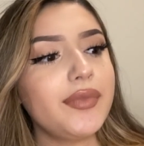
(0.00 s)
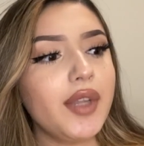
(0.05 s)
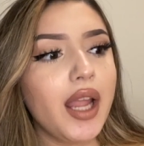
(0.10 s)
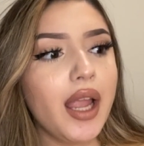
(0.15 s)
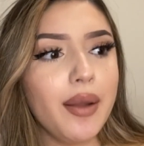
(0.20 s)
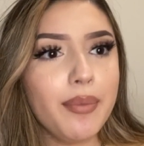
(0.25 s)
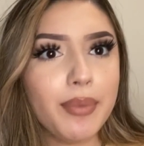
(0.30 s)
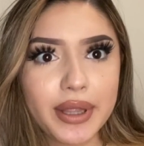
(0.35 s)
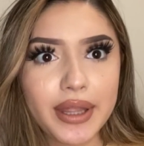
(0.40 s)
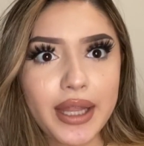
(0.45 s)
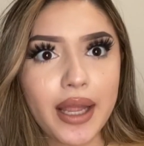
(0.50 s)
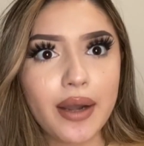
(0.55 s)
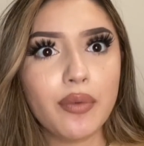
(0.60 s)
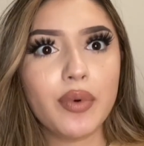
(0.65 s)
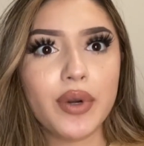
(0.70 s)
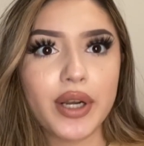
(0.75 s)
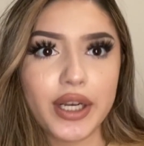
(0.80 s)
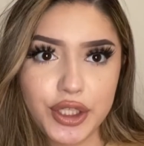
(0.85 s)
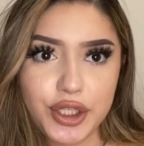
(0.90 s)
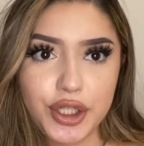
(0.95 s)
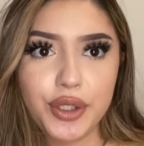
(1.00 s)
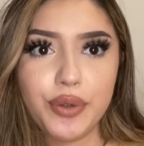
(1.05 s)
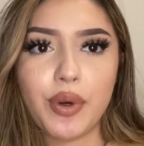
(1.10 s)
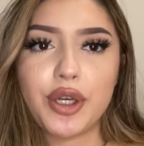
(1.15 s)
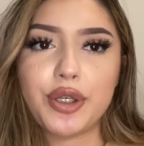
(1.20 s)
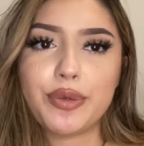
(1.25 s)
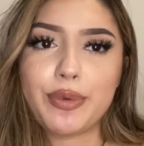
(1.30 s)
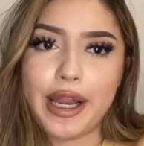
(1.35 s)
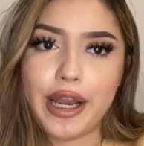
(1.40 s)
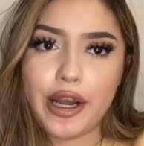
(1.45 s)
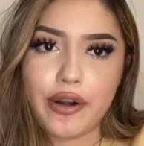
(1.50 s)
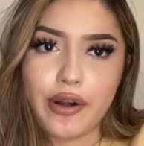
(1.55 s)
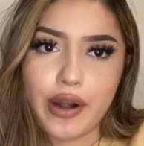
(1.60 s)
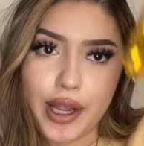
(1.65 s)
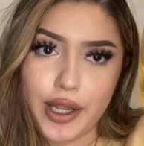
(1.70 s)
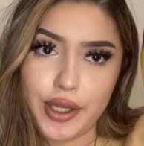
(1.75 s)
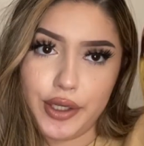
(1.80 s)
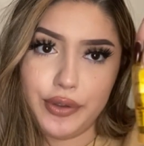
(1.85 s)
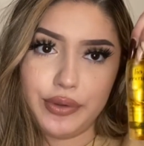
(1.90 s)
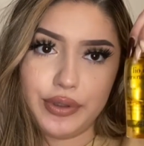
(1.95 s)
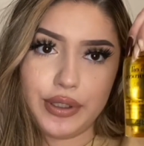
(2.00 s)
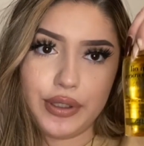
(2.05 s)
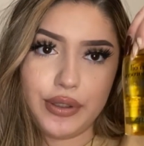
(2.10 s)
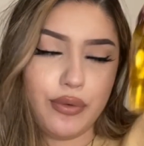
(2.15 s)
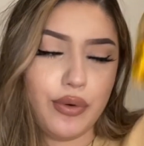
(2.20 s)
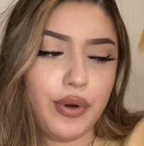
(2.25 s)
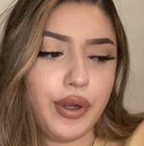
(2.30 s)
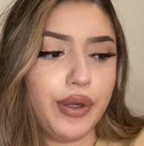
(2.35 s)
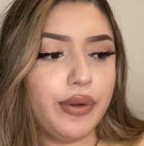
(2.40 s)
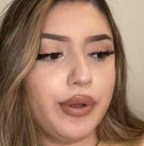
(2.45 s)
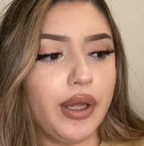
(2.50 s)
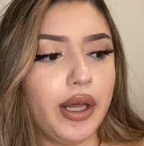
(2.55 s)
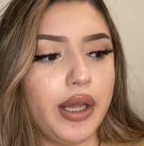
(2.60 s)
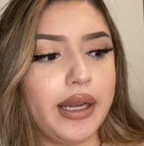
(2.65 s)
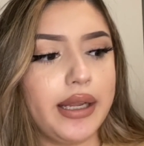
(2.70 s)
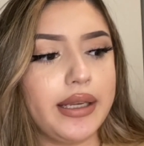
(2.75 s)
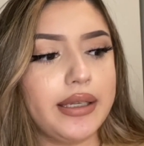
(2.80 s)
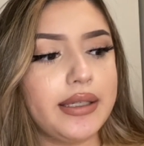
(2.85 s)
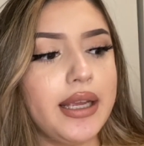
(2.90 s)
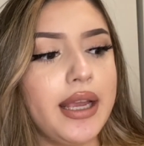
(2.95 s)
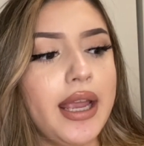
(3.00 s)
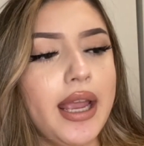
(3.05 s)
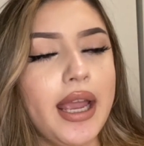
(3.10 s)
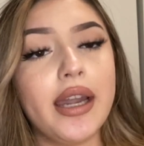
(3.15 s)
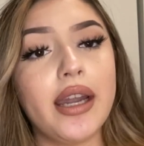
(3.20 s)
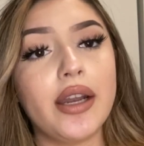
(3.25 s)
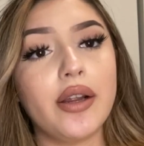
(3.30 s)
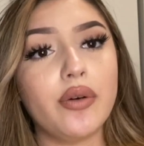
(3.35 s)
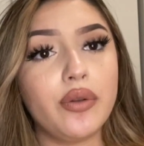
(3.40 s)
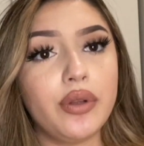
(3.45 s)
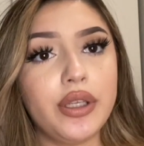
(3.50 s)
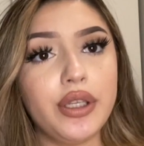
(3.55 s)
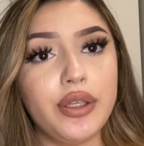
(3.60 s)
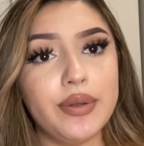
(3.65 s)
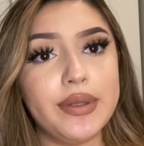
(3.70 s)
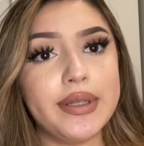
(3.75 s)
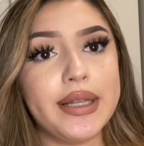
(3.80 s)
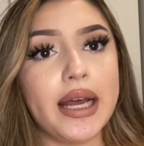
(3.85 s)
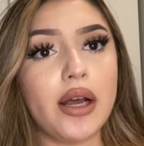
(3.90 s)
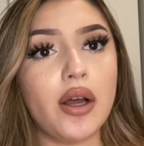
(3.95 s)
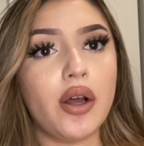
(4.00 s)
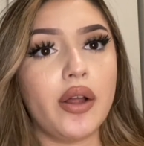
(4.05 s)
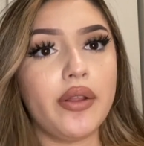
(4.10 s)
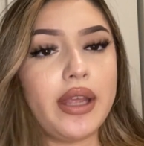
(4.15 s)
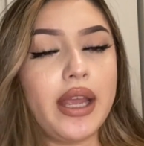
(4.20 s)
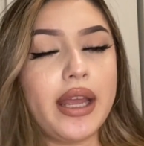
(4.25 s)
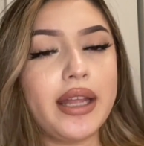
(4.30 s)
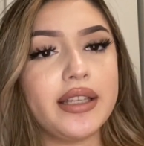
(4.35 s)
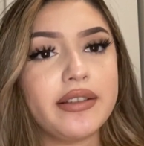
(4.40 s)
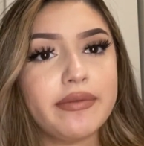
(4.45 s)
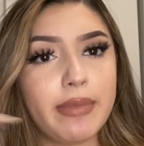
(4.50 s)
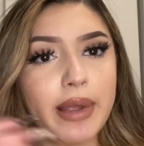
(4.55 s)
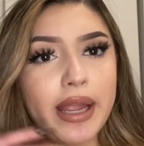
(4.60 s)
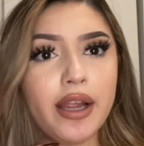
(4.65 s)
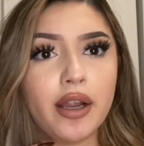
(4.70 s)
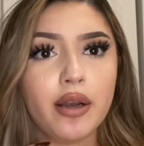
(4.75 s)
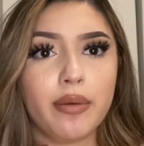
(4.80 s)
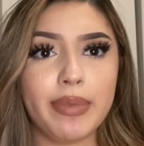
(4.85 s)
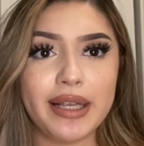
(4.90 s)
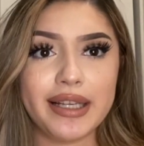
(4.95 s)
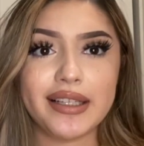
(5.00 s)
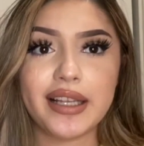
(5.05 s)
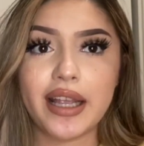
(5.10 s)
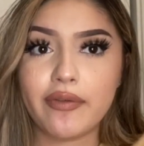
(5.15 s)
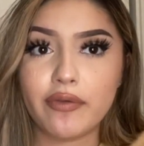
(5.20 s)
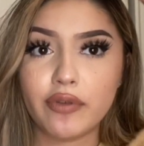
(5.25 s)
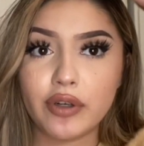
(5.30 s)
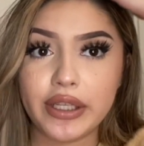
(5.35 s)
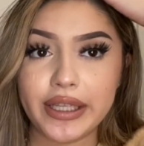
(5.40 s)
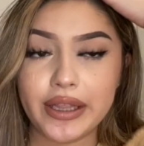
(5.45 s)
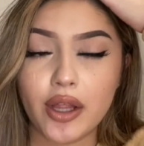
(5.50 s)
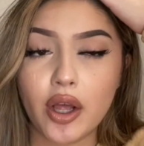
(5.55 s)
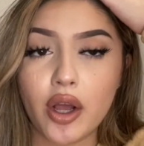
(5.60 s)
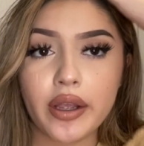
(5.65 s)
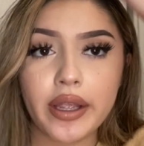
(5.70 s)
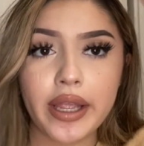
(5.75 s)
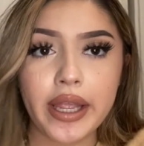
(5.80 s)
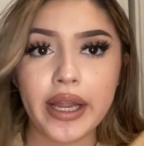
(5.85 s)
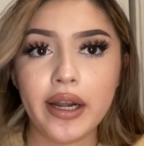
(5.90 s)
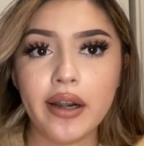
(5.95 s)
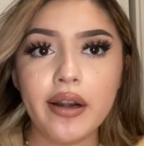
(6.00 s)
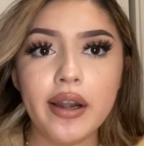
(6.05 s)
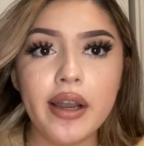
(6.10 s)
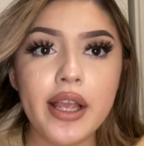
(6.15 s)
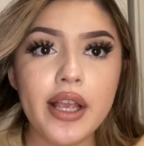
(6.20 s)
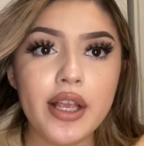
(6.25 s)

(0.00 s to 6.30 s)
But then when I do wash my hair, I use this oil on it. And I only use that on the ends of my hair because I have really long hair.